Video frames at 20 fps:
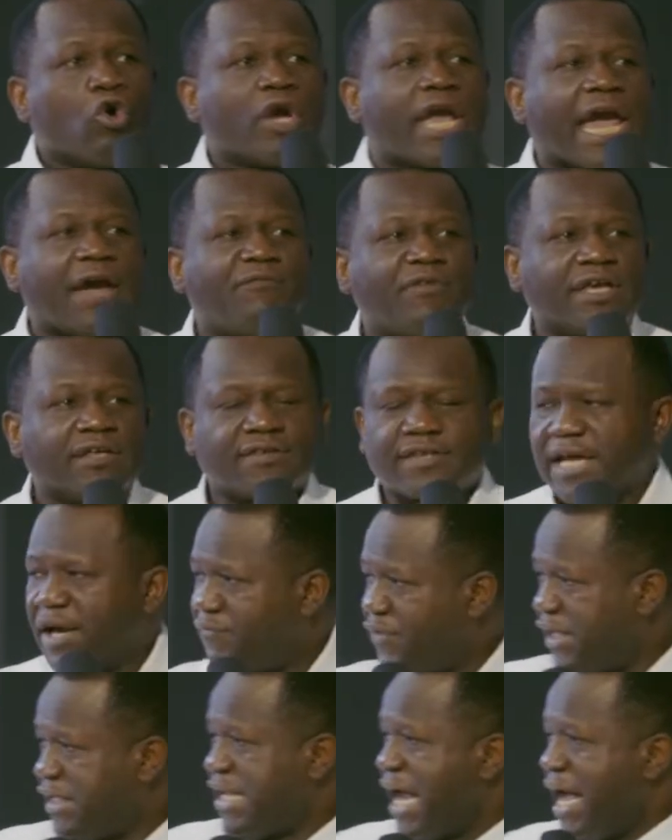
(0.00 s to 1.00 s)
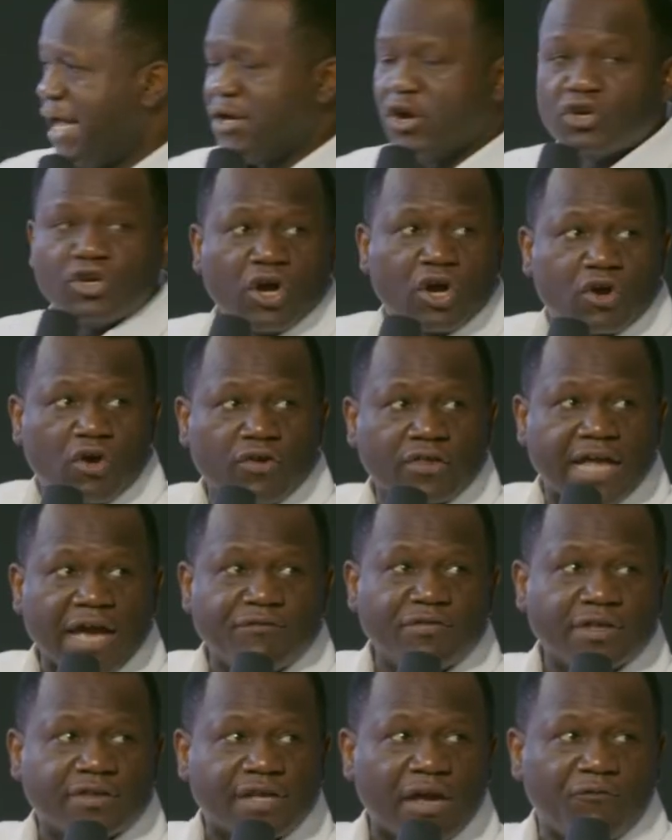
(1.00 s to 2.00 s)
gave himself, he died on the cross, gave
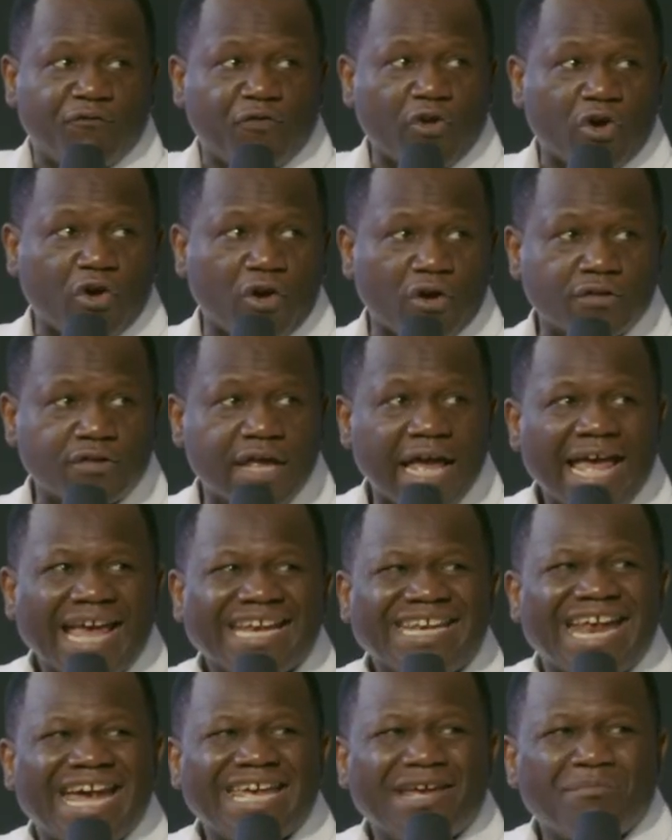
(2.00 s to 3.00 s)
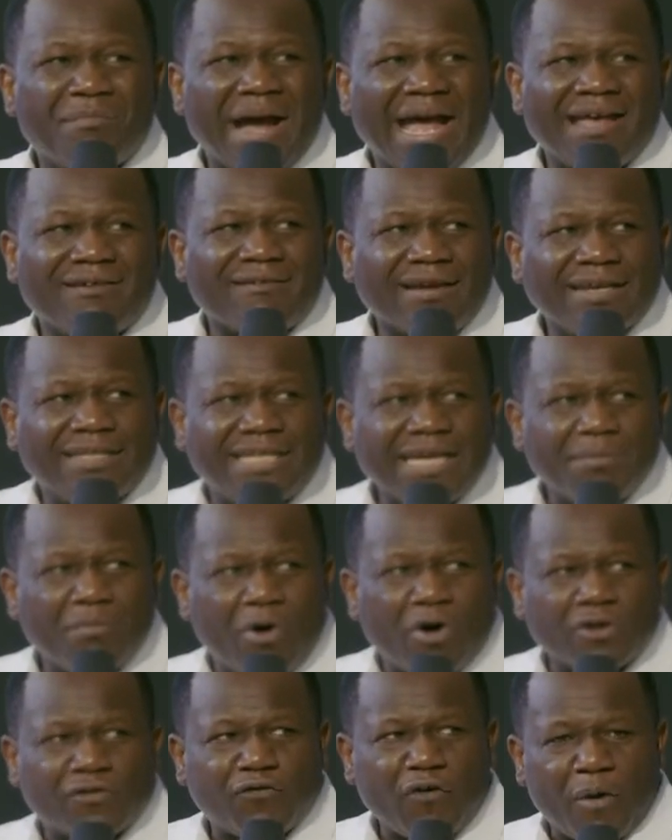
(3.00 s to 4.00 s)
himself for us that he might redeem
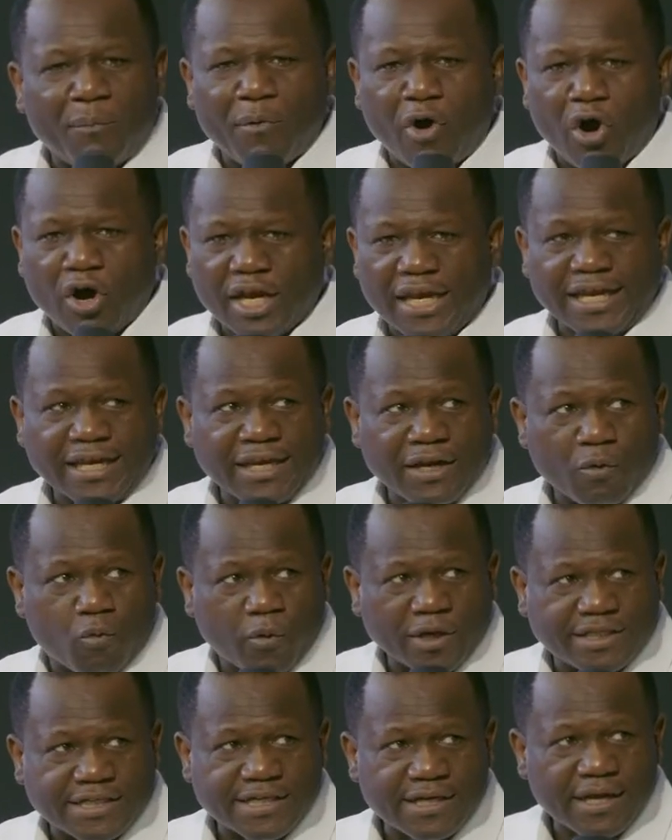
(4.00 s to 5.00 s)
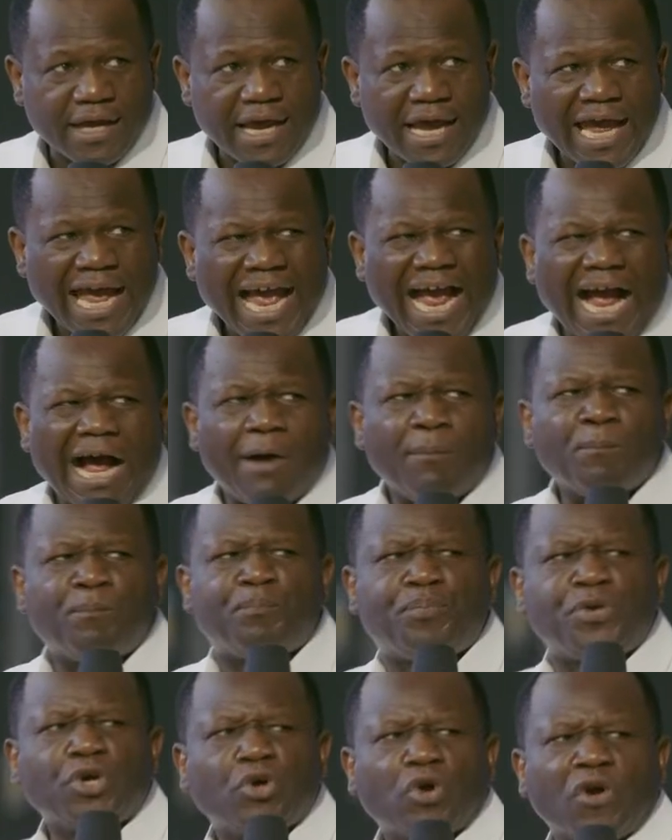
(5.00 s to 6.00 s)
us from all iniquity and
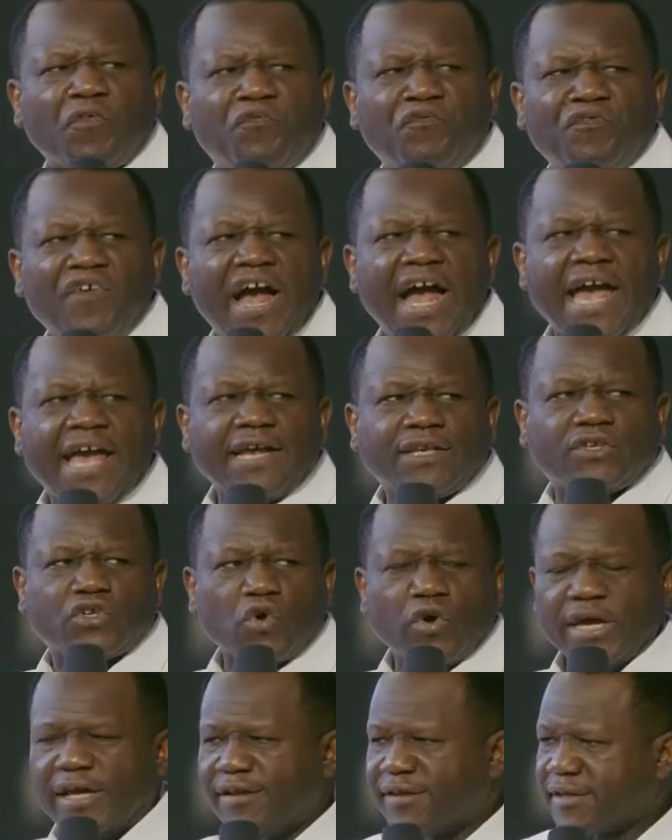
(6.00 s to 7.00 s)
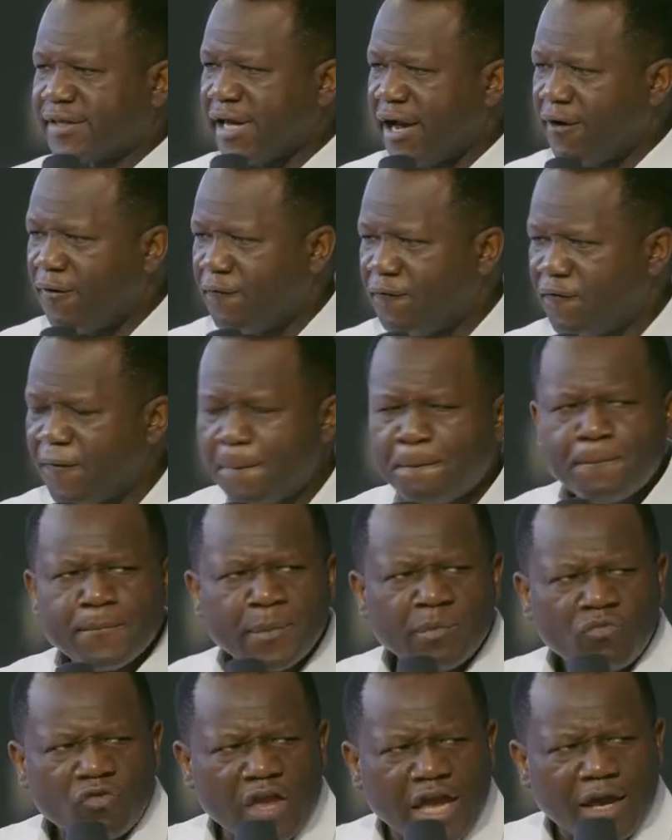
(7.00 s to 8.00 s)
purify to himself
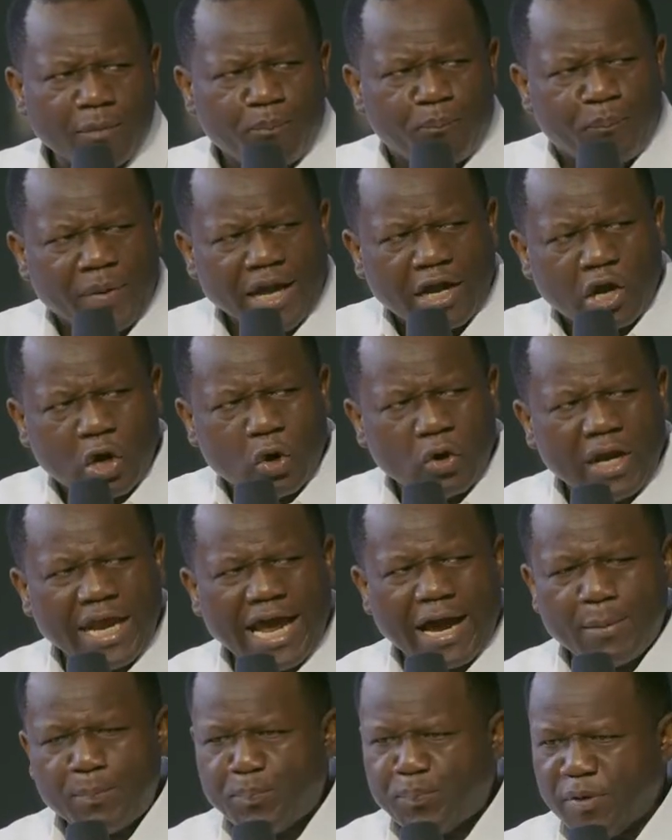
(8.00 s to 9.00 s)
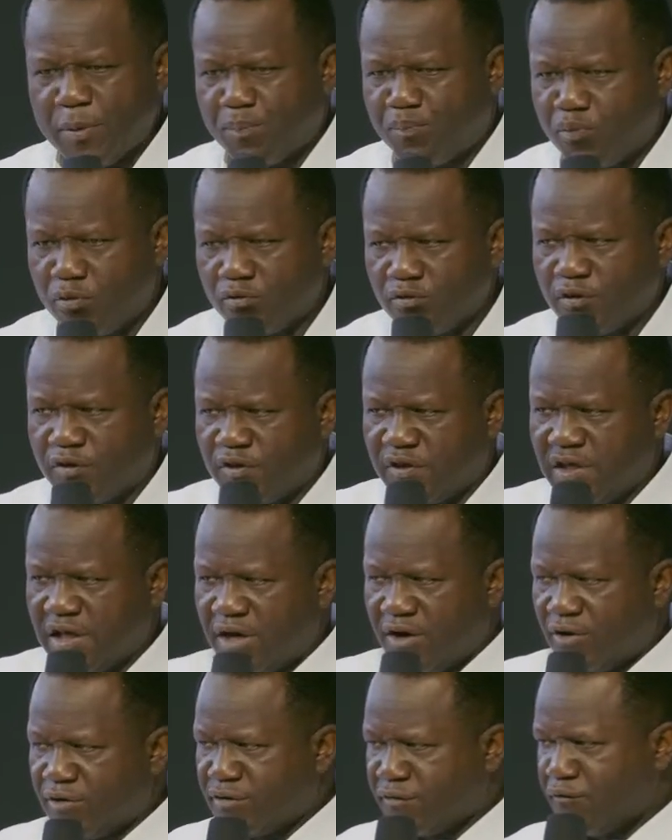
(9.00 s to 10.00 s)
a peculiar people
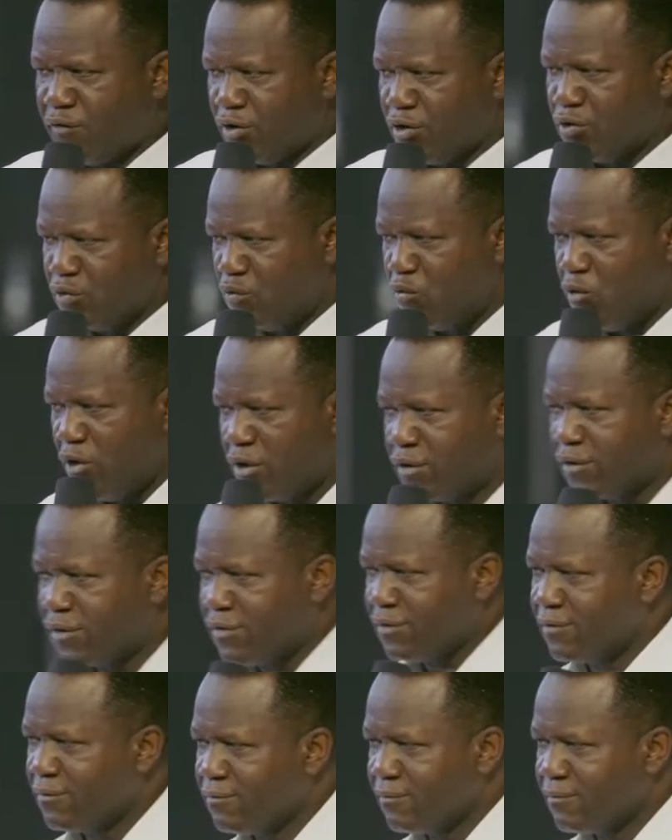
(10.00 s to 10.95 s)
zealous for good works.